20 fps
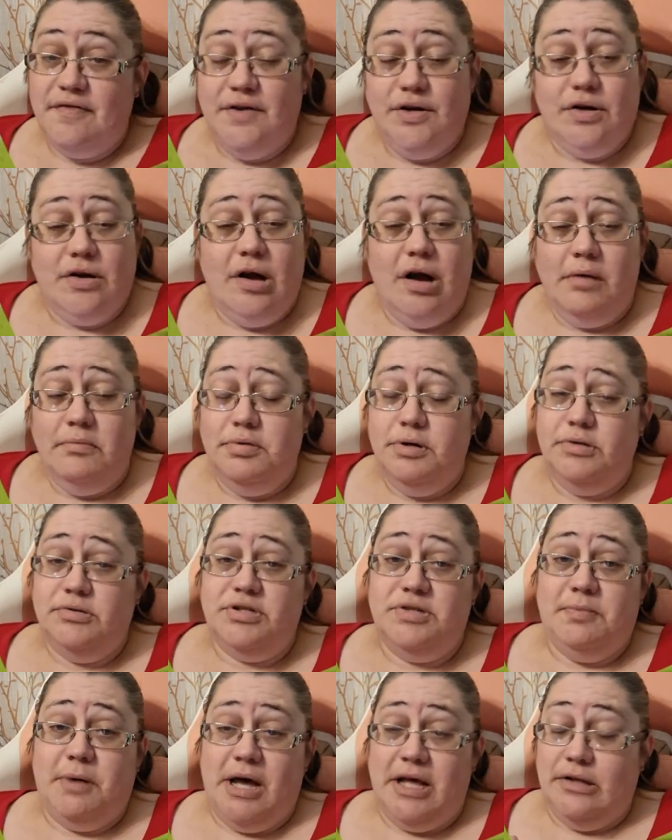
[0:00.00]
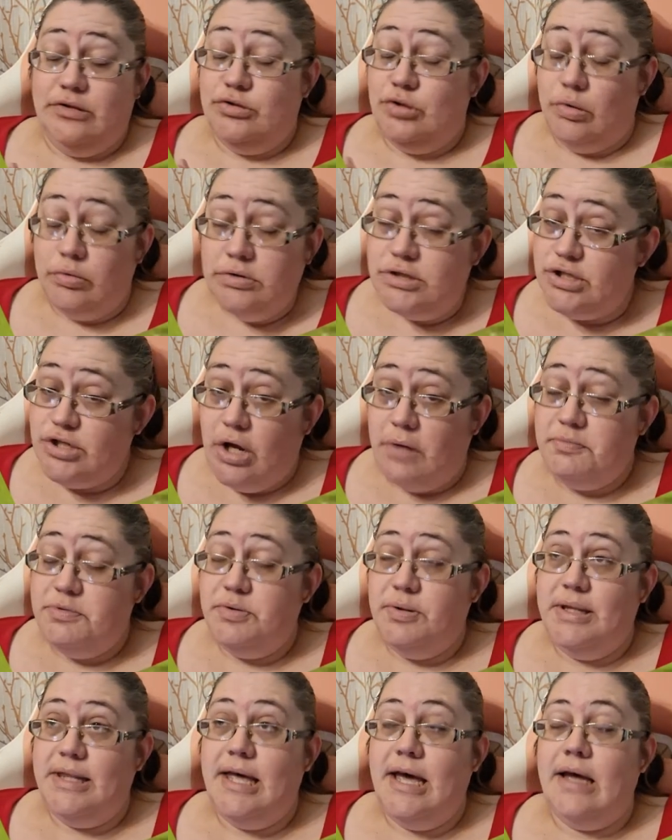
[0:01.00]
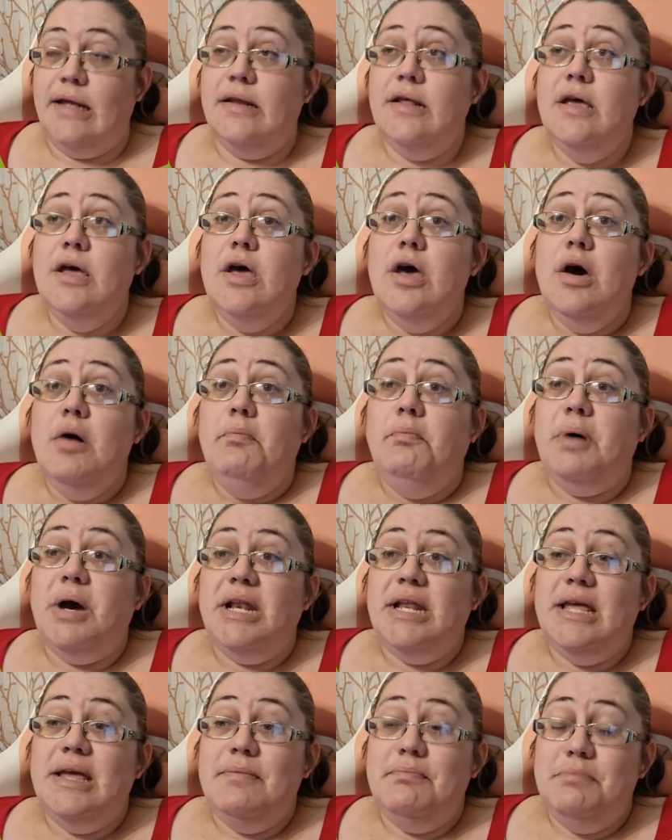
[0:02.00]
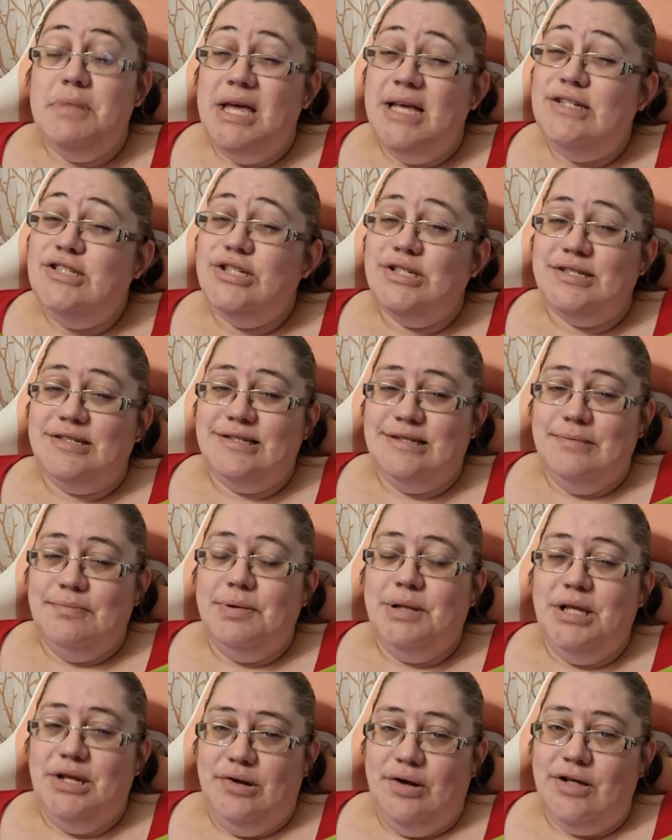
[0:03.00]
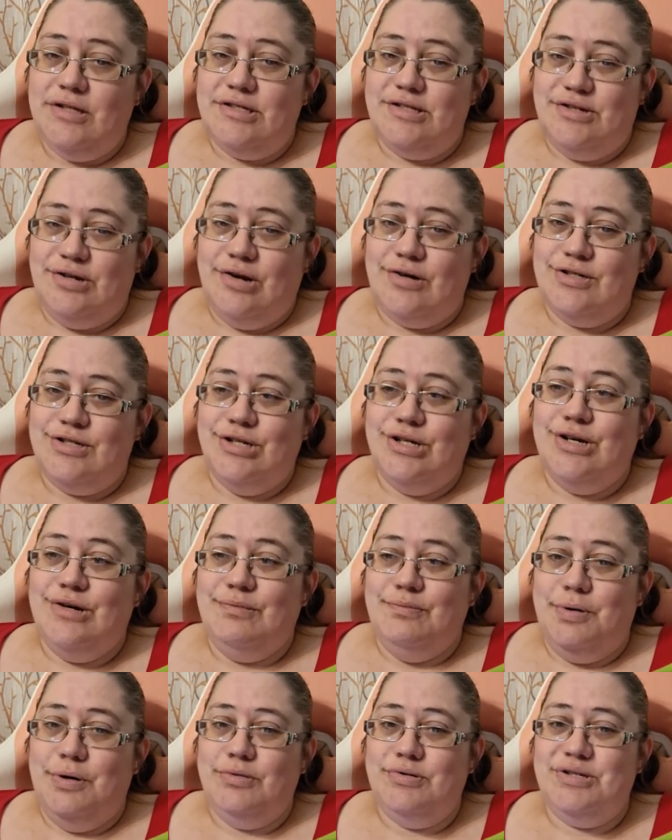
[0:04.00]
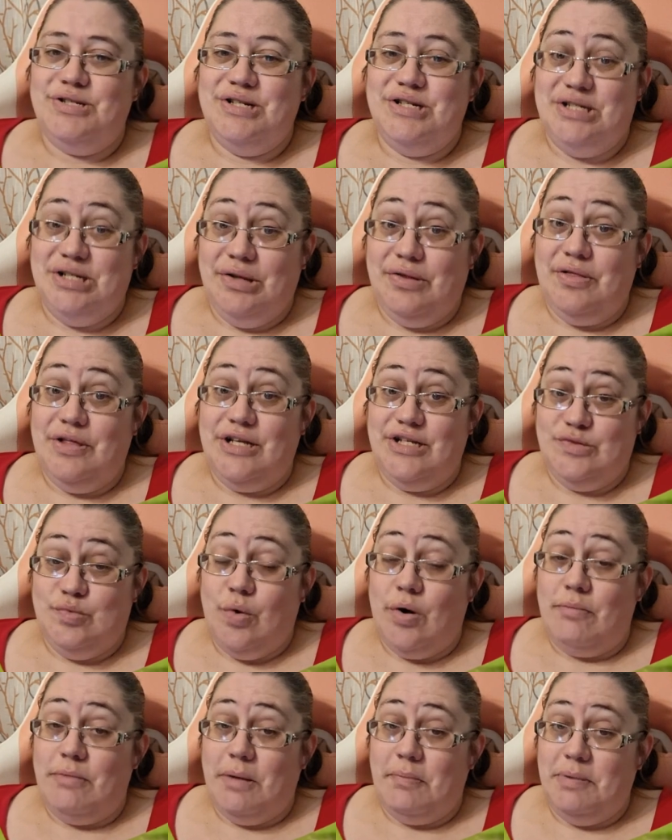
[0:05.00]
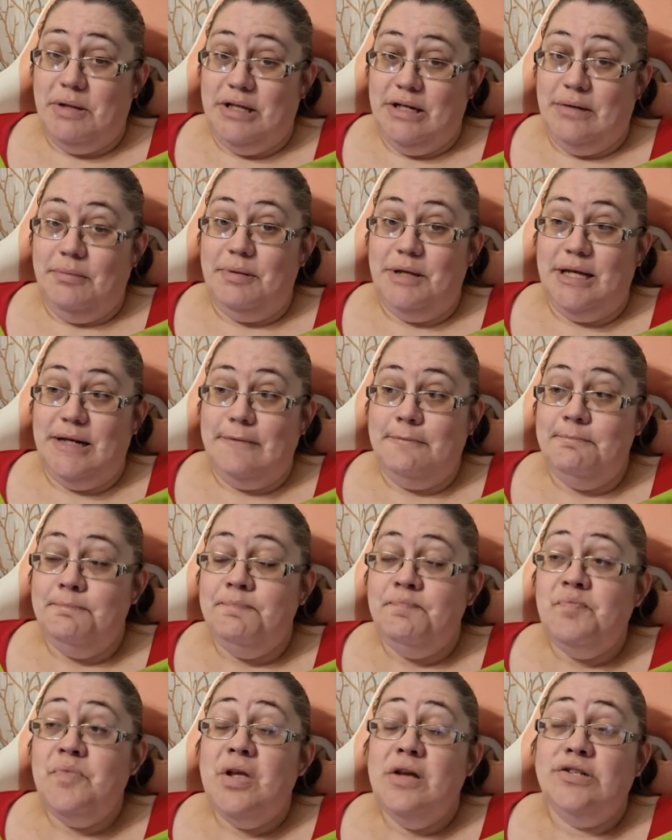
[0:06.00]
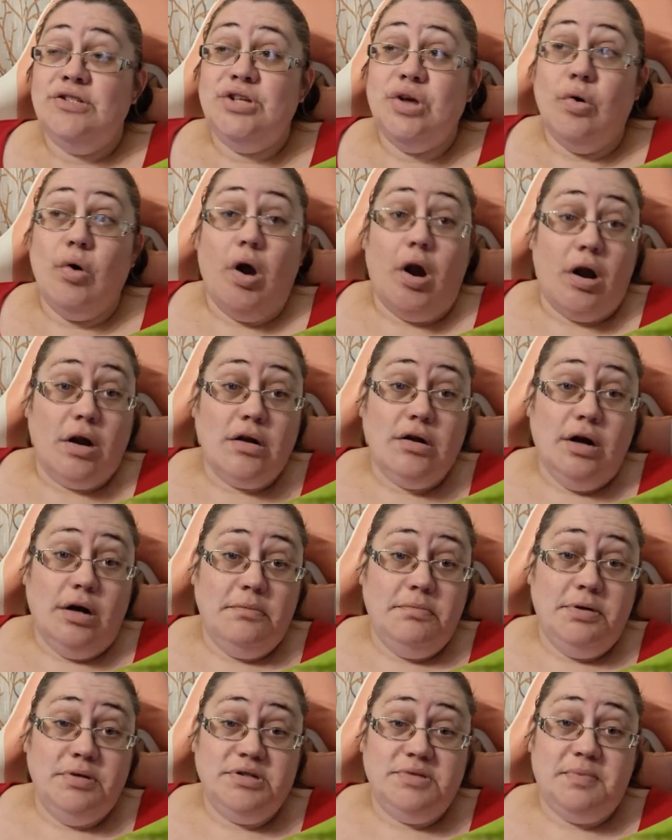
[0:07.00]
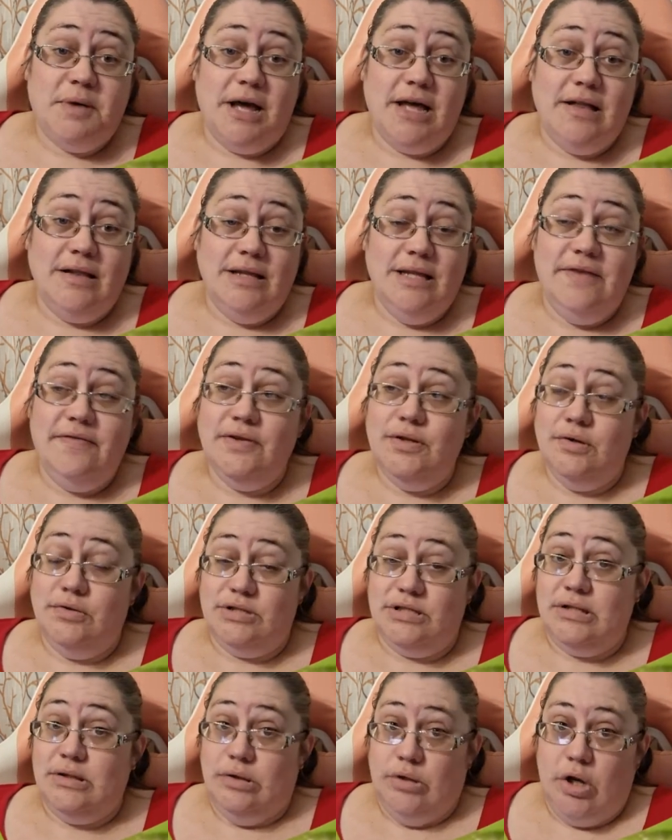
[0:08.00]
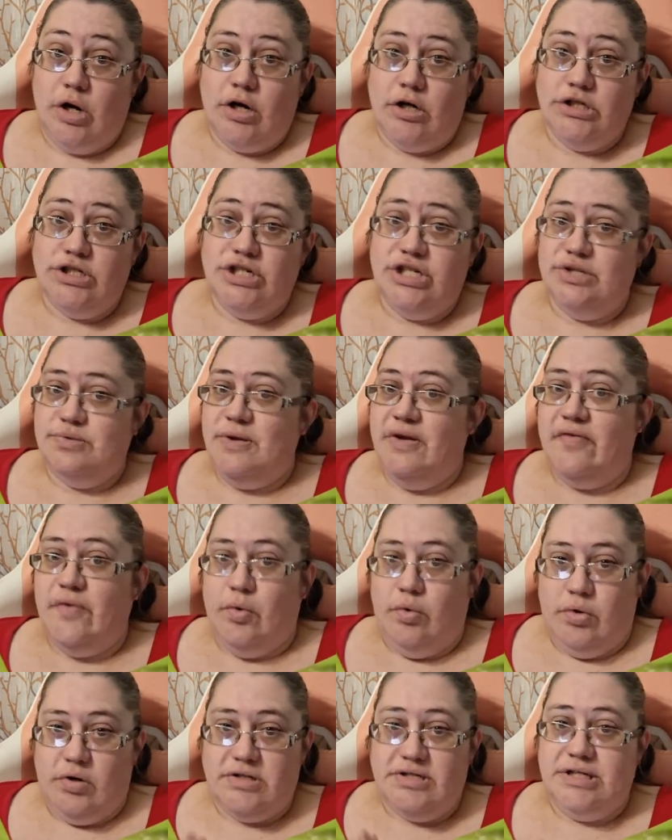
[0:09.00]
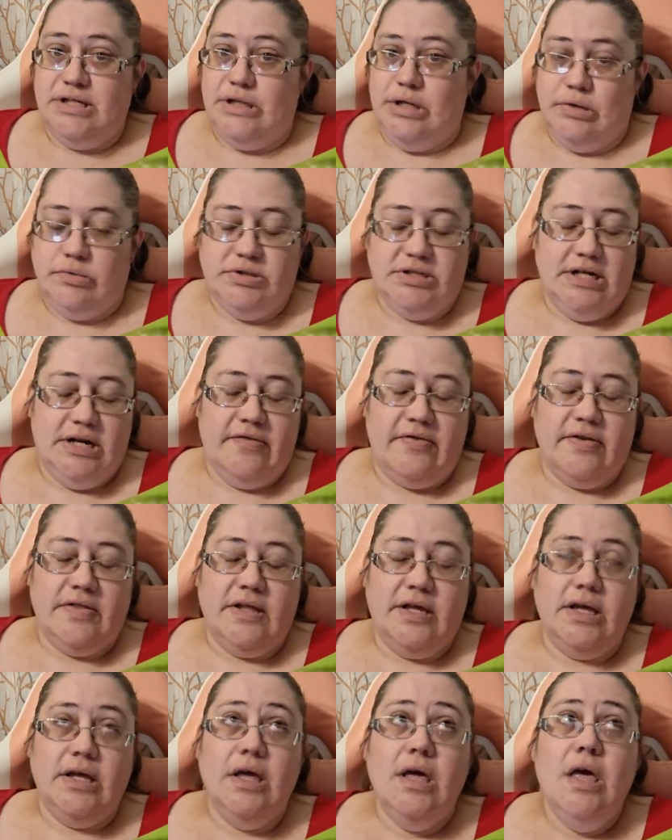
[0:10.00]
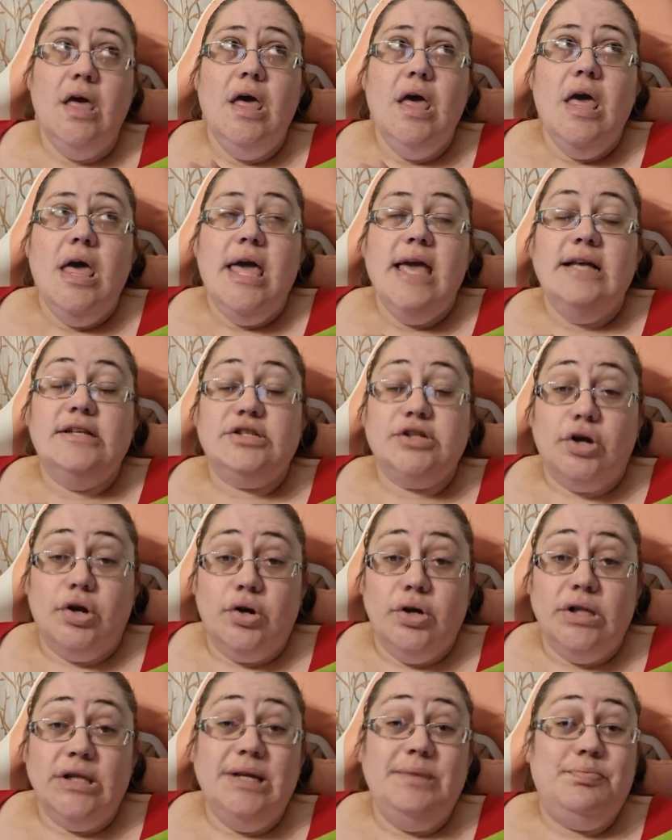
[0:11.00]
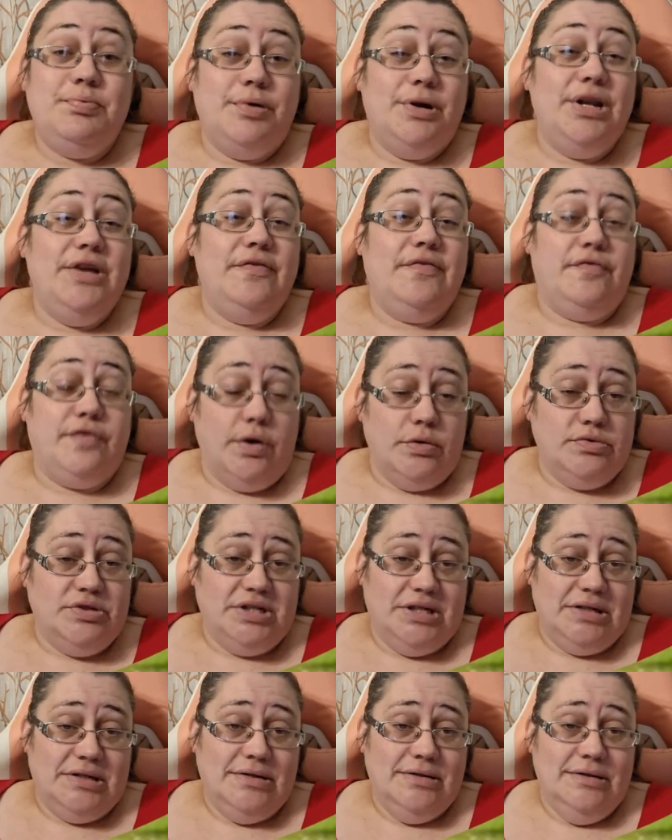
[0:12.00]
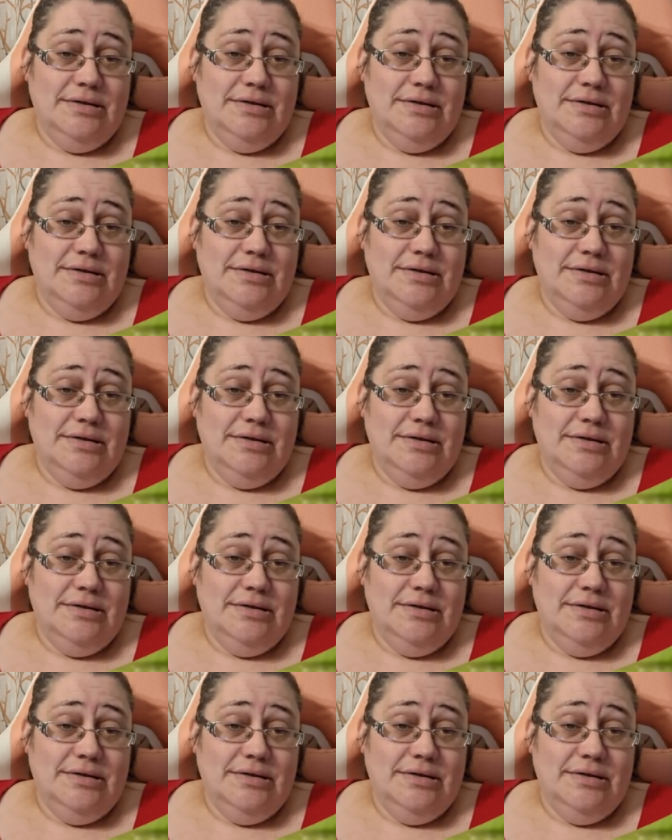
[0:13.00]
in your compost pile. Don't stop doing that. But it may just simply not start to compost until things warm up a little bit. So our compost pile, even though it's large because we have a horse and goats and everything, is currently pretty frozen.